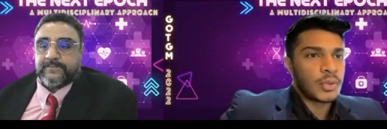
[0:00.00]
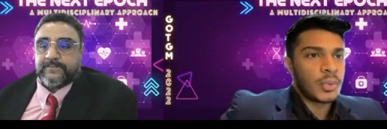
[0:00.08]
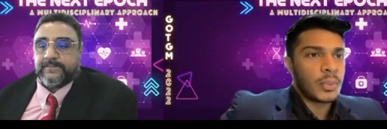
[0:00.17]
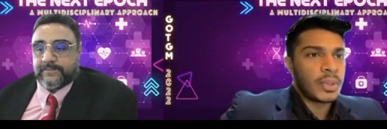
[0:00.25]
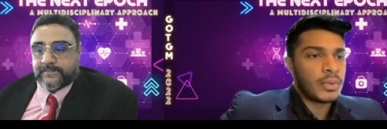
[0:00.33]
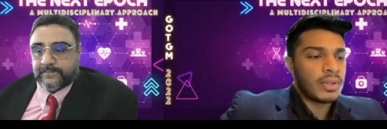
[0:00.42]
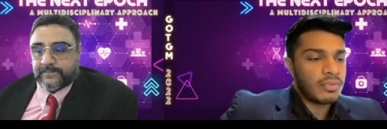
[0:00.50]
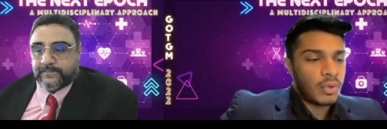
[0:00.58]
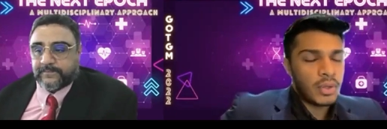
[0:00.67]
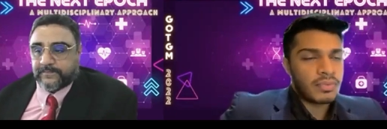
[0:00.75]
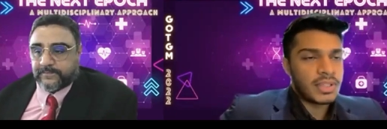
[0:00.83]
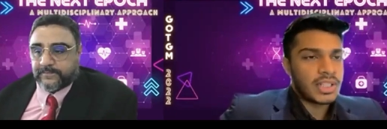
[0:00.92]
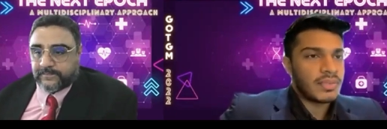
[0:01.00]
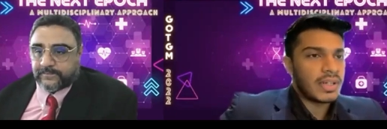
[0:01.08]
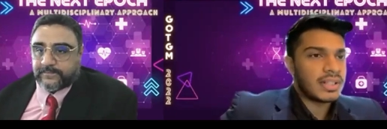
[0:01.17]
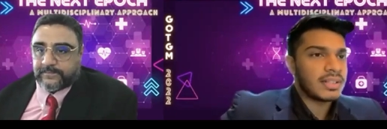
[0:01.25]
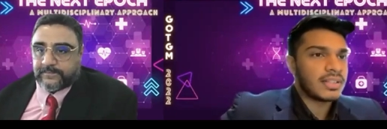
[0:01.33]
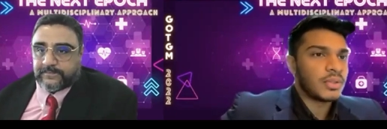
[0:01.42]
Speaker 1: So, when you have all of these
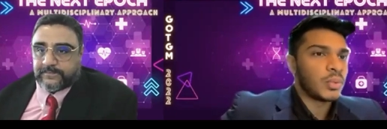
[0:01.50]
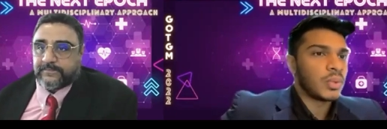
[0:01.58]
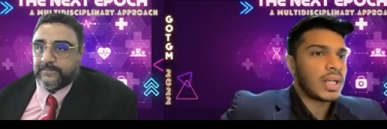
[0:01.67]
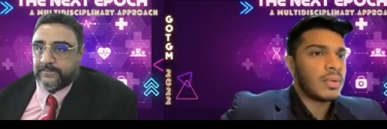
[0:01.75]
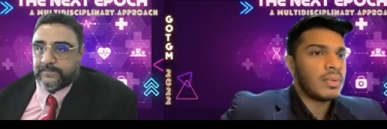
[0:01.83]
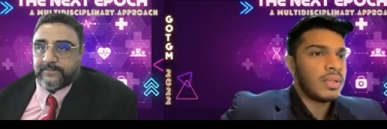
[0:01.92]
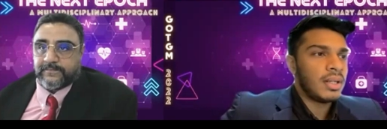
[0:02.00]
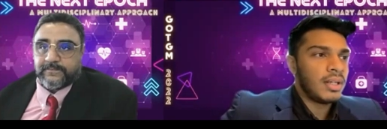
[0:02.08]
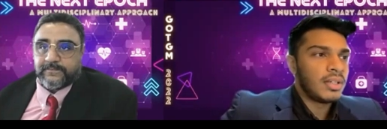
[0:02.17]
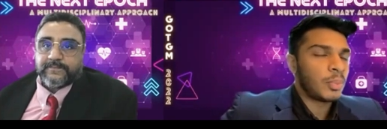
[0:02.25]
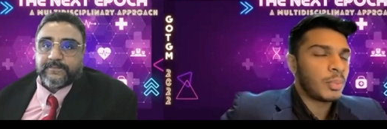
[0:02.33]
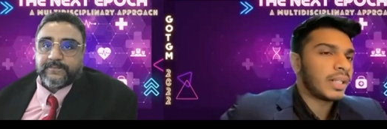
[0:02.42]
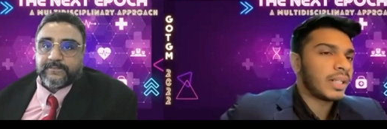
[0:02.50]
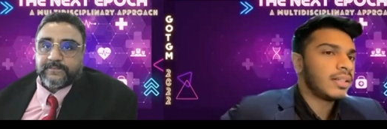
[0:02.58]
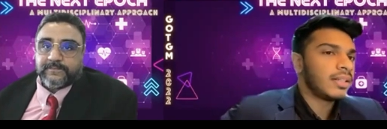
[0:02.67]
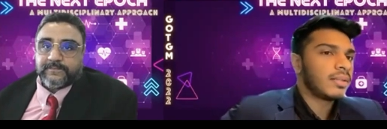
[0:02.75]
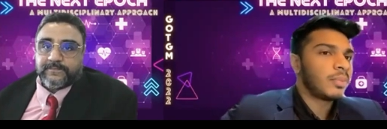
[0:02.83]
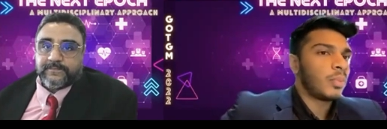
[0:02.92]
factors into account, so
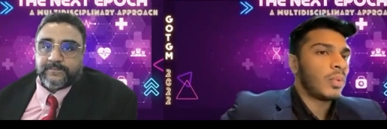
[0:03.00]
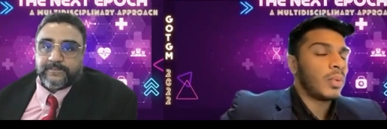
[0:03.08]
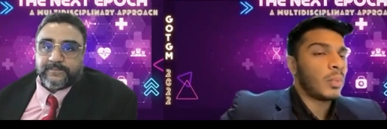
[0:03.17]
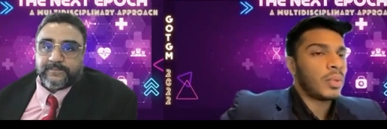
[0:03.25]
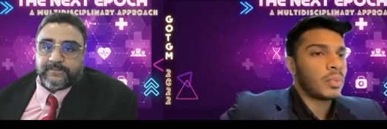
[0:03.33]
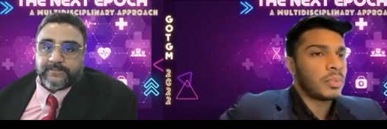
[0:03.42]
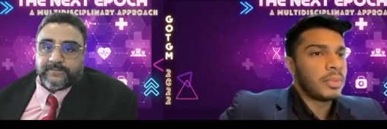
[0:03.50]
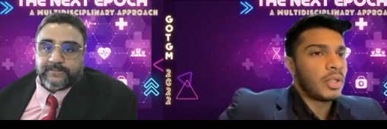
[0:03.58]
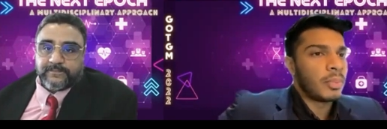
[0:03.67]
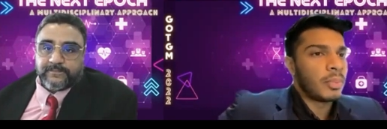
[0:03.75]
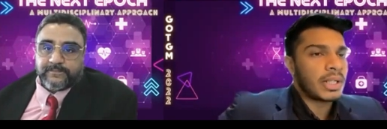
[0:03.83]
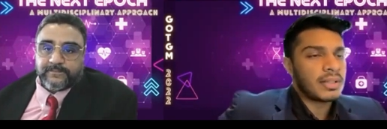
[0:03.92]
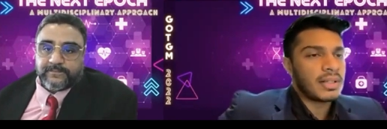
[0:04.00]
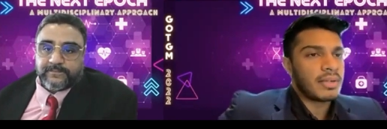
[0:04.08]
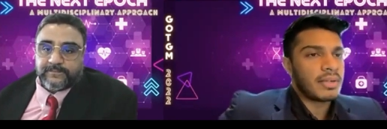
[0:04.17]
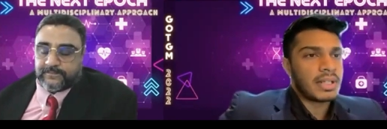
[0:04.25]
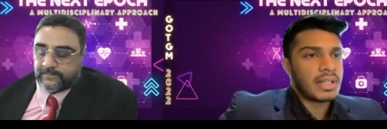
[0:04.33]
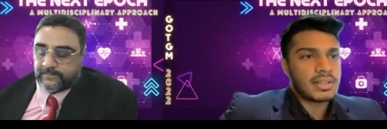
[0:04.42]
practice. What, what would be your practical
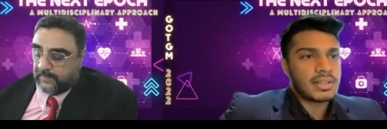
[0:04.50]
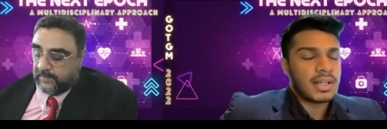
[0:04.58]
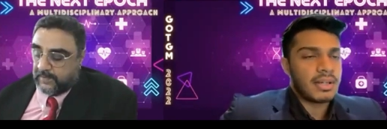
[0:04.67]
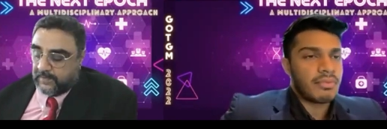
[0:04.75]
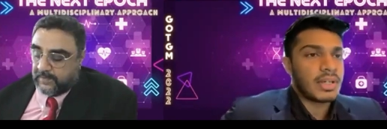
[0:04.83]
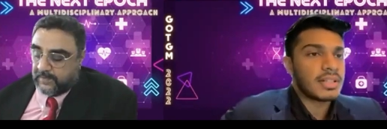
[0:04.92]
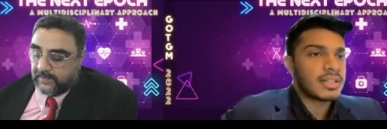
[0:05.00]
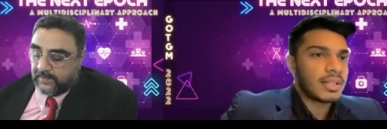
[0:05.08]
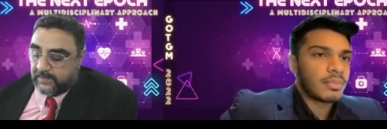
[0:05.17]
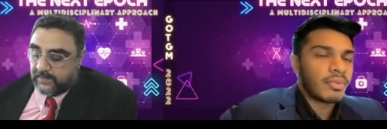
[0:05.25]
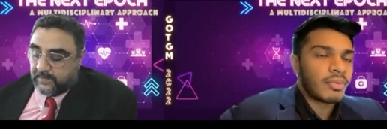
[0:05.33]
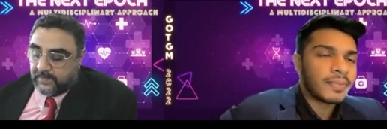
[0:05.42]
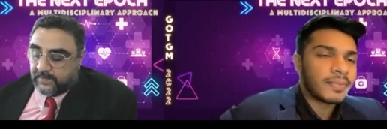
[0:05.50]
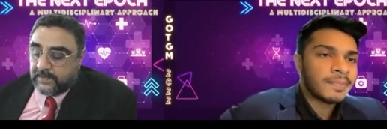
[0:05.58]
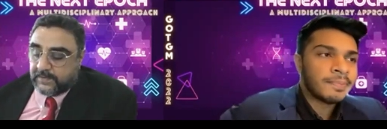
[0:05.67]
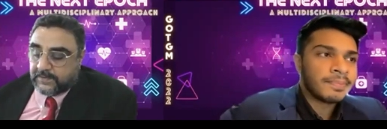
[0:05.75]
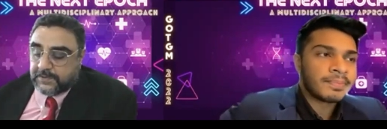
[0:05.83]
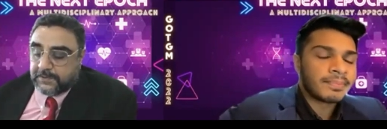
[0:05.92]
advice advice then, bro?
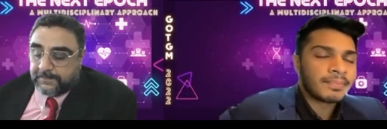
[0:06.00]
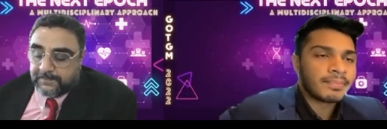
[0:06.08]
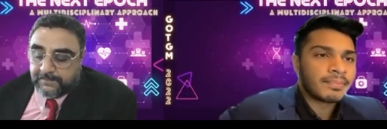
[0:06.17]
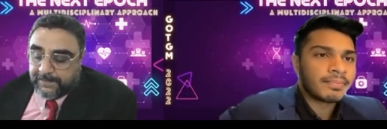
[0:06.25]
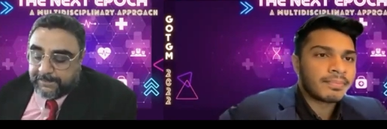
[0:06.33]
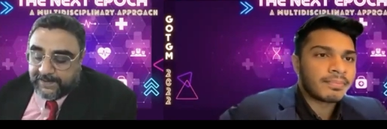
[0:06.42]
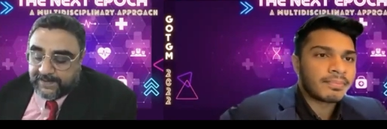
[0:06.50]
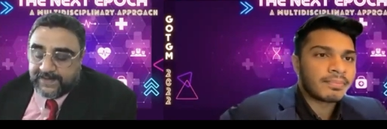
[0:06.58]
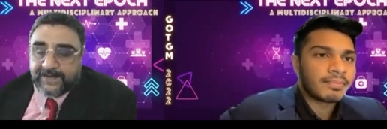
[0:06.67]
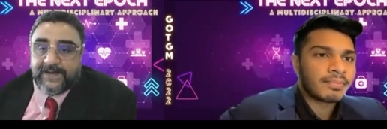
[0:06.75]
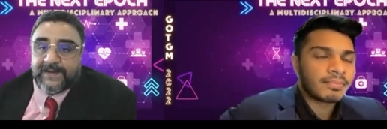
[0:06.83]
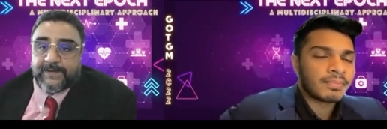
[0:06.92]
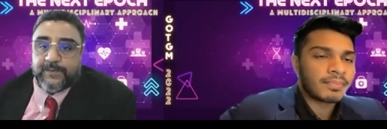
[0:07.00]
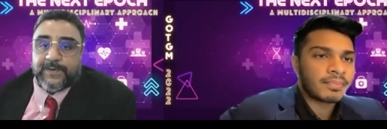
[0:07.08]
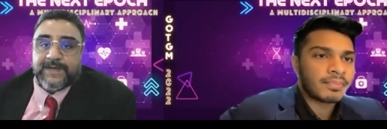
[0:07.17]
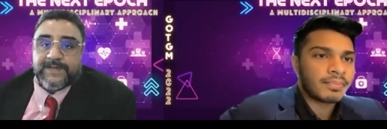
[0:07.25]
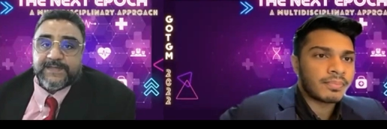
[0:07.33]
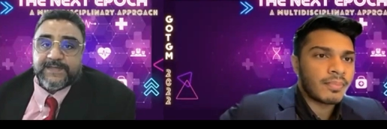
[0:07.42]
Speaker 2: So my practical
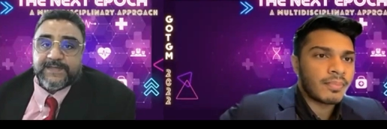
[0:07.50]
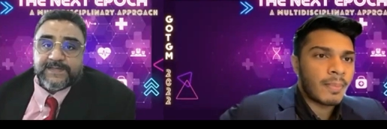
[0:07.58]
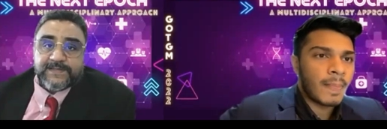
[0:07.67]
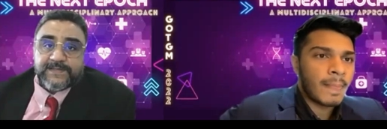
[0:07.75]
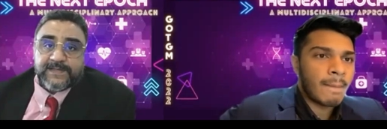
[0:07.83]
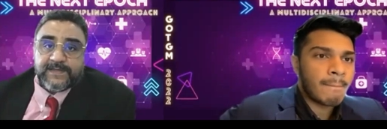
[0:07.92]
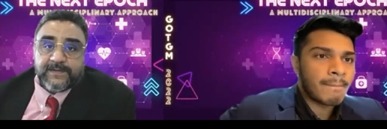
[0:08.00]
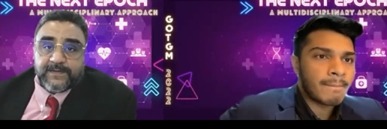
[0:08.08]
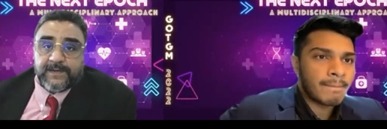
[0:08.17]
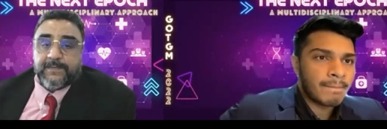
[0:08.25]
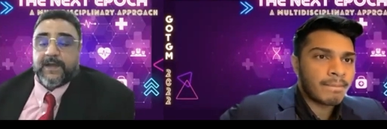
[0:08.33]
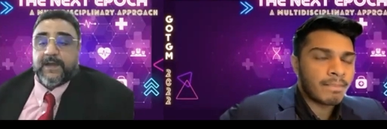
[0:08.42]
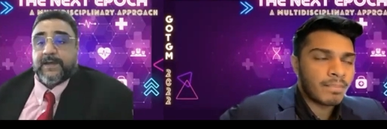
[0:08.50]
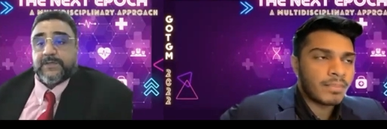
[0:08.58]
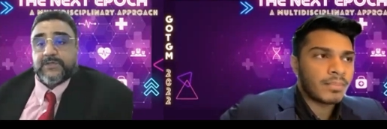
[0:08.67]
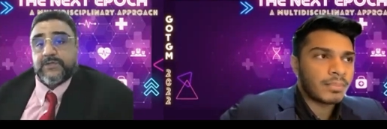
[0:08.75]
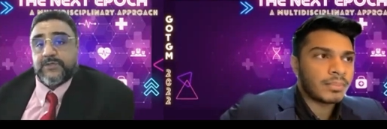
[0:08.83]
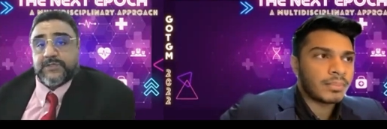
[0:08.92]
advice is number
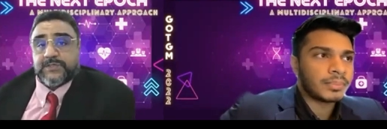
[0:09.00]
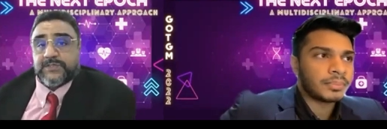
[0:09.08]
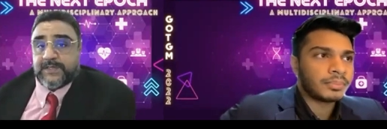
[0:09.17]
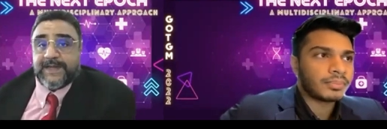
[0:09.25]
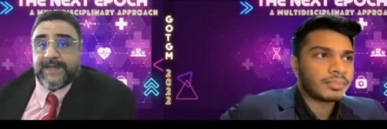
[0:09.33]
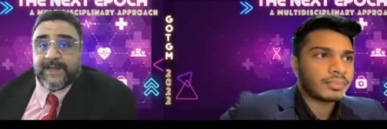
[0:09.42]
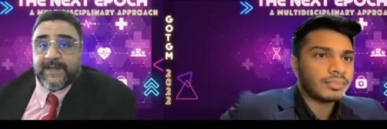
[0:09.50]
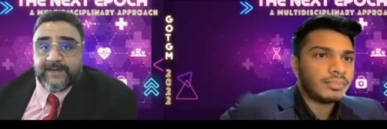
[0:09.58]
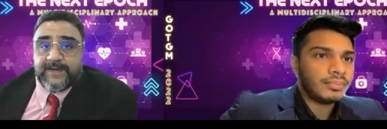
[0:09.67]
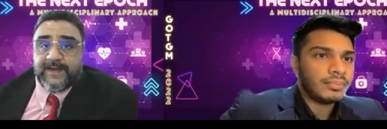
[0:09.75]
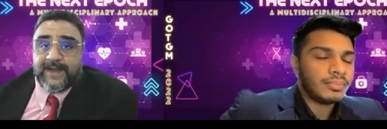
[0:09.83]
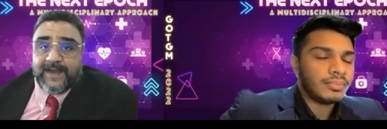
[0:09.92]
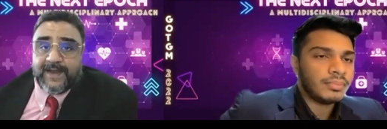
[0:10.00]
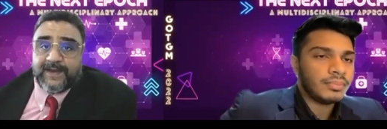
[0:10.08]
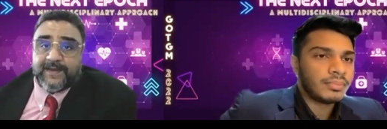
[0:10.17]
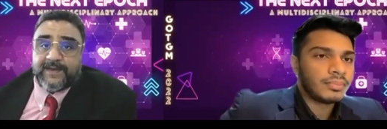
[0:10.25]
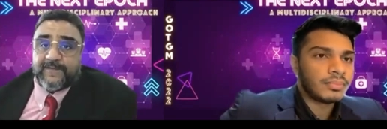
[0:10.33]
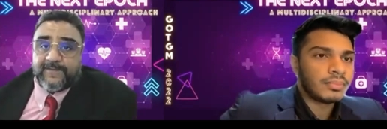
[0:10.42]
choose a diet
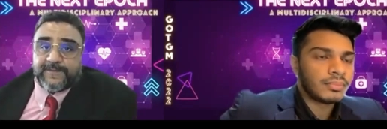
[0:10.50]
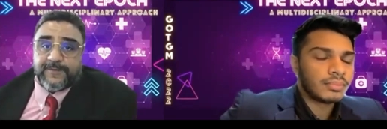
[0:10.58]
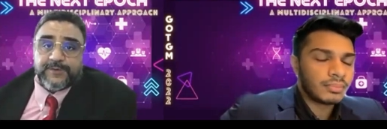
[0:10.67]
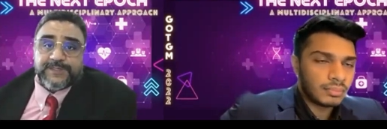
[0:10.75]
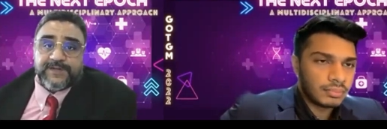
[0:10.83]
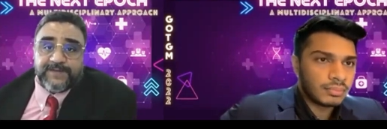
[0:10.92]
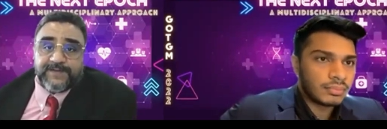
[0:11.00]
high in fruits and